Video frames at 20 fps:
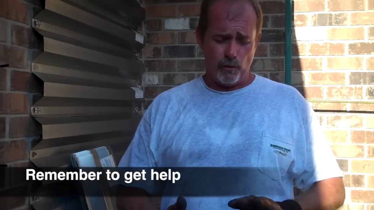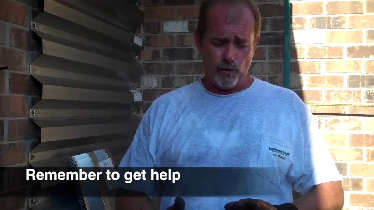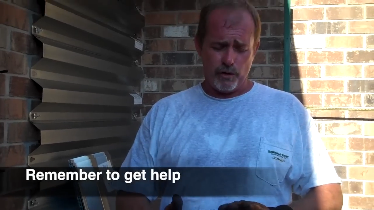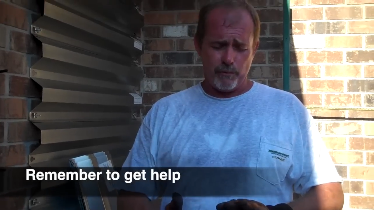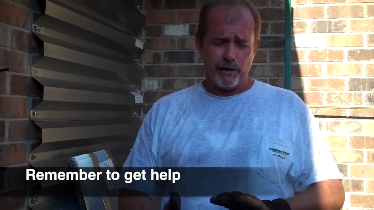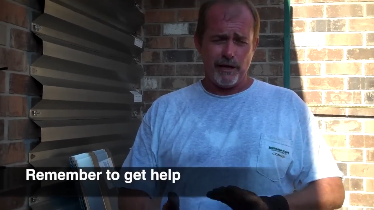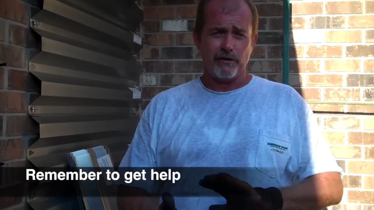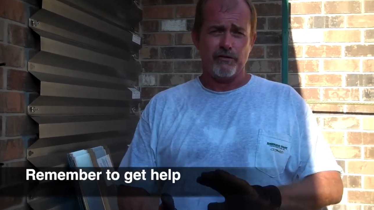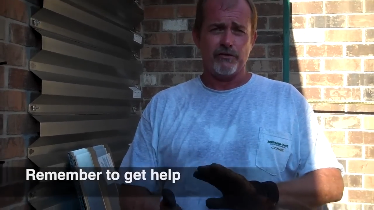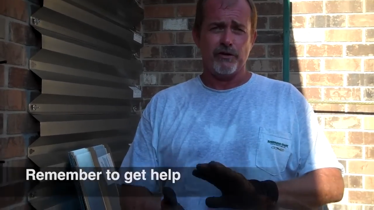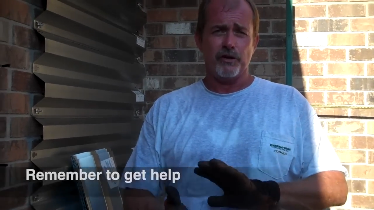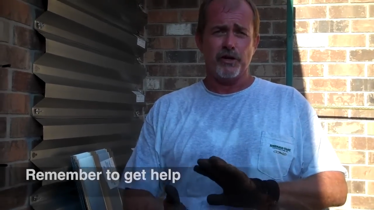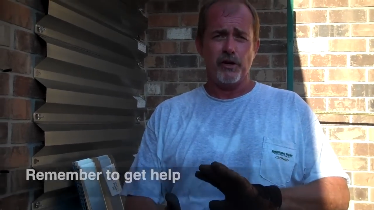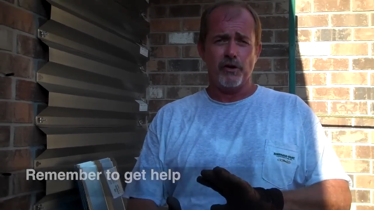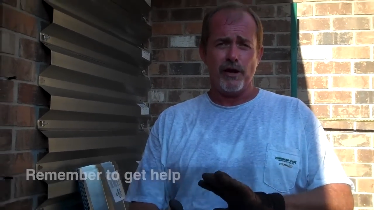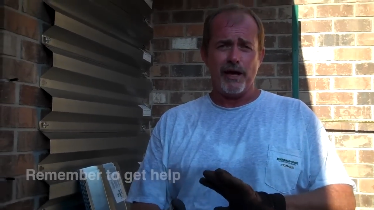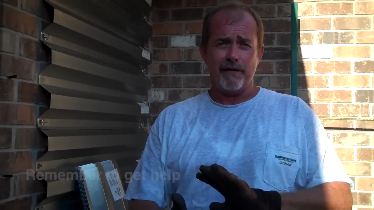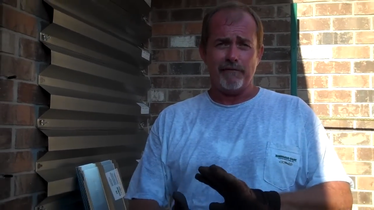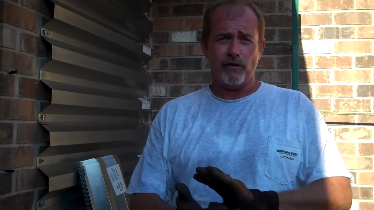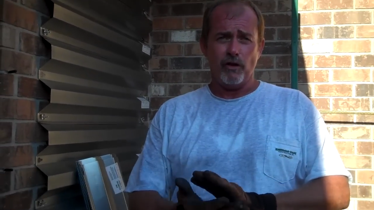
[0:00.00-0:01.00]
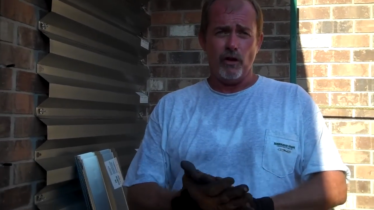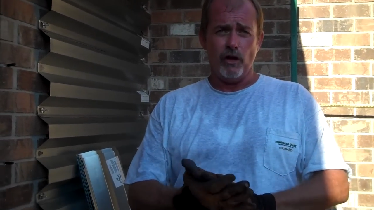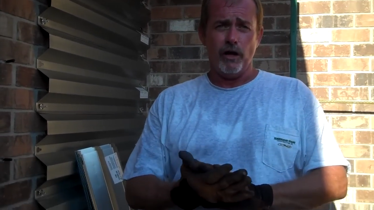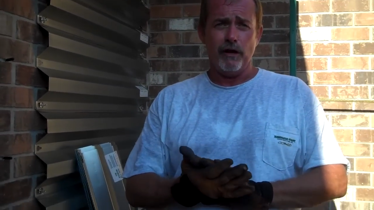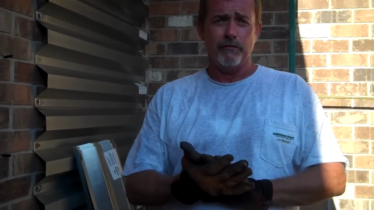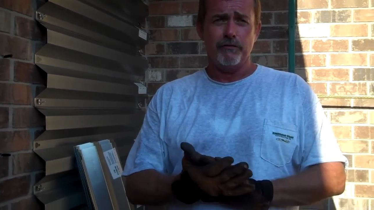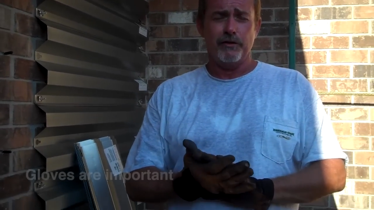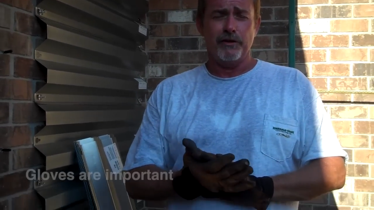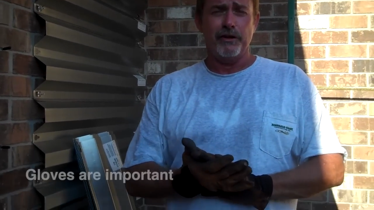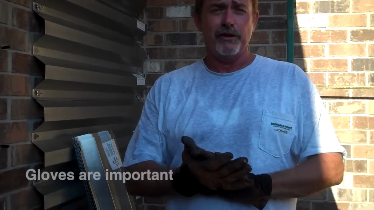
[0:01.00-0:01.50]
You want to make sure you have
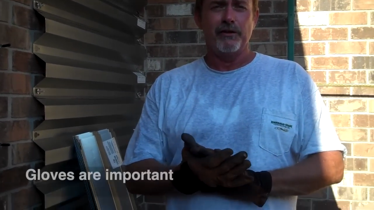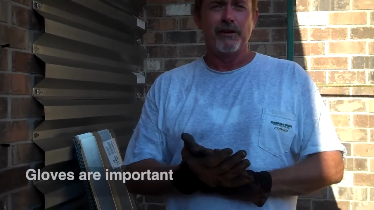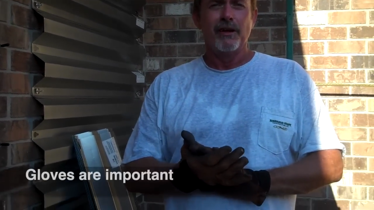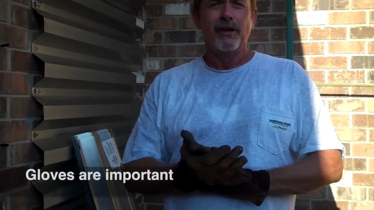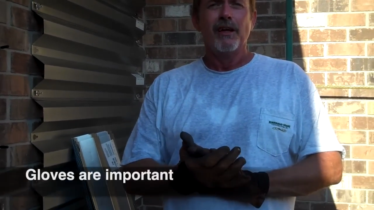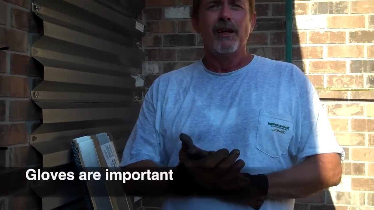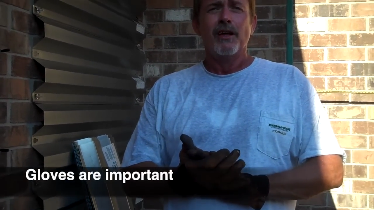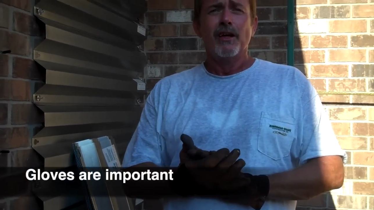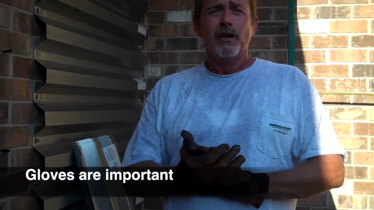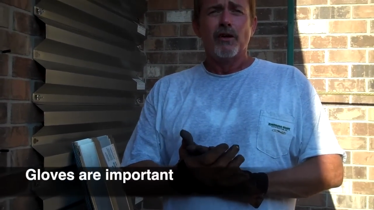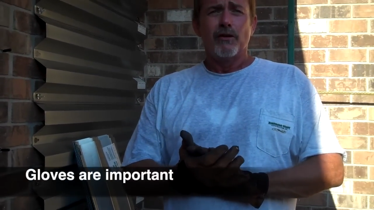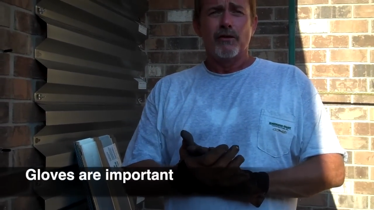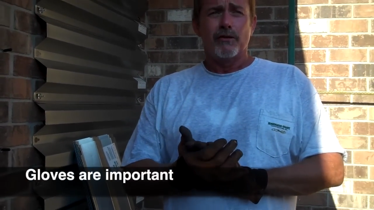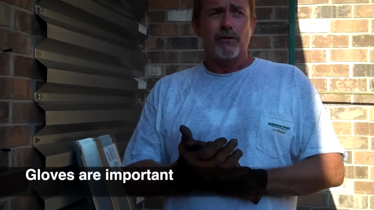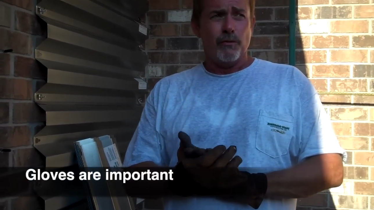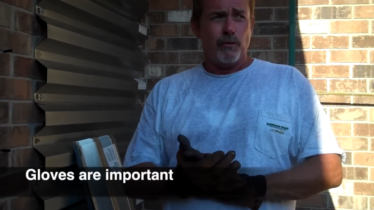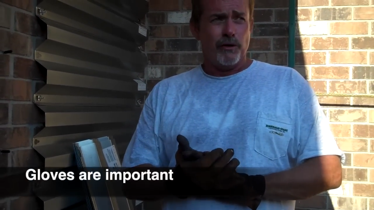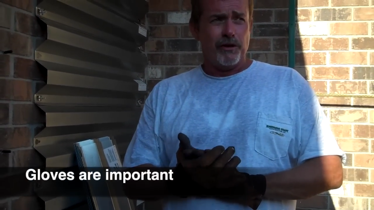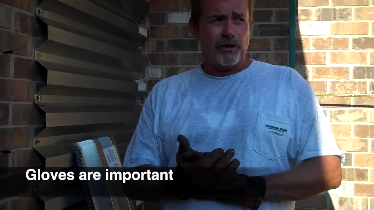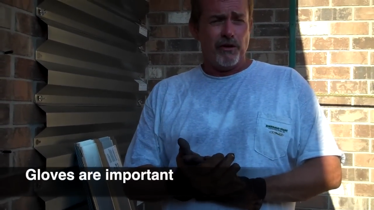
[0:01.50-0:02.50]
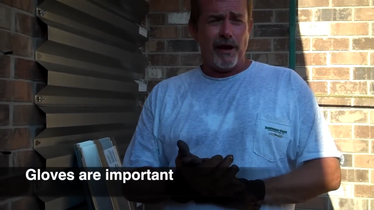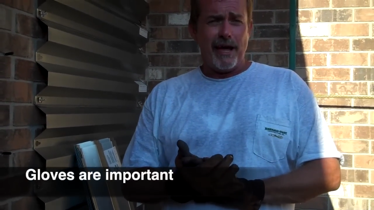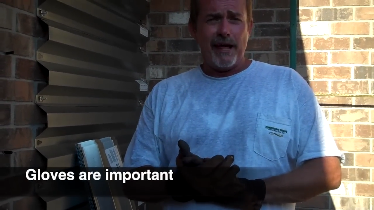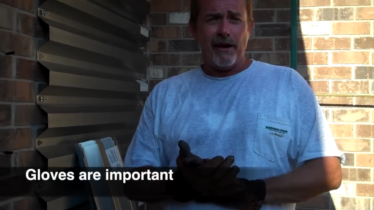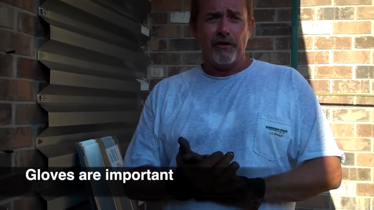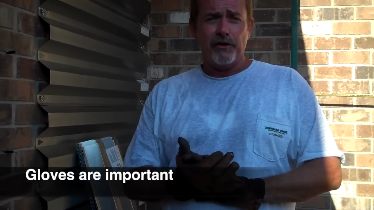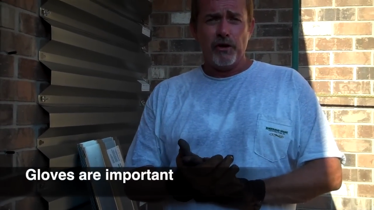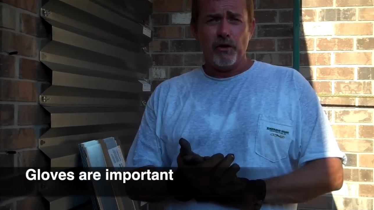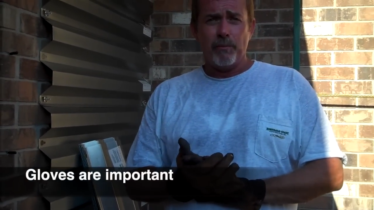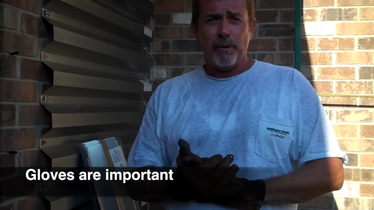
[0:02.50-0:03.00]
gloves in to when you're
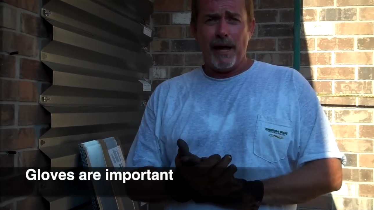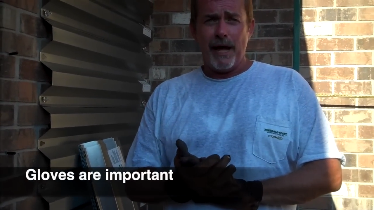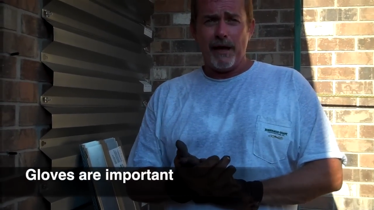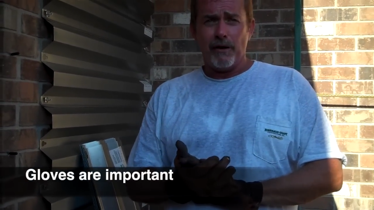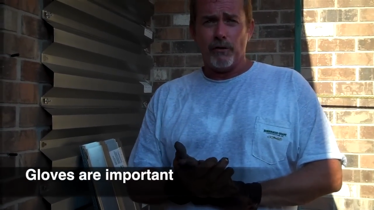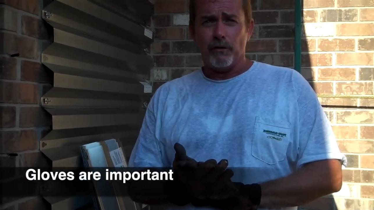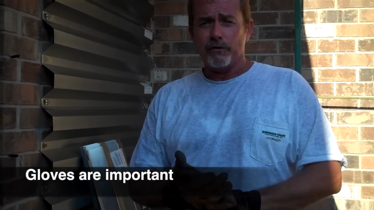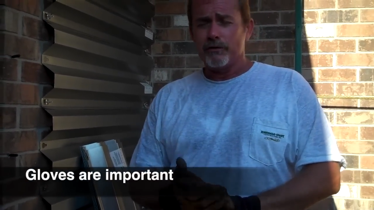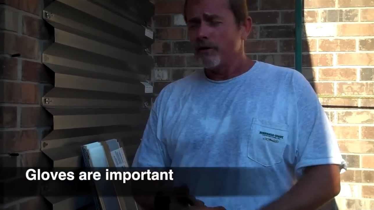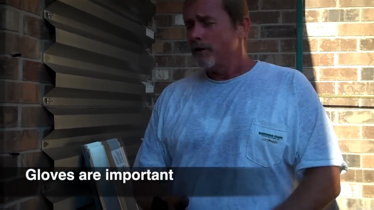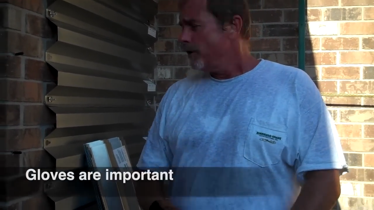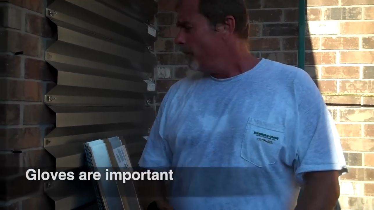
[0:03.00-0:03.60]
handling your panels.